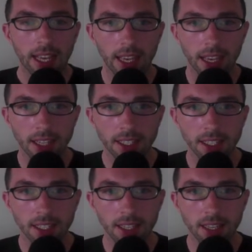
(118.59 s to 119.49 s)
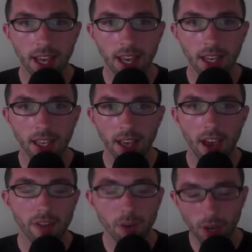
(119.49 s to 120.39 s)
And they
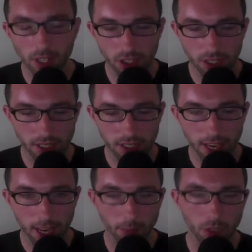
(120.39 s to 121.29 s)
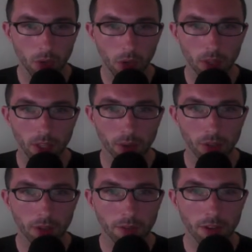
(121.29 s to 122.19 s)
everyone just kept doing what they were doing for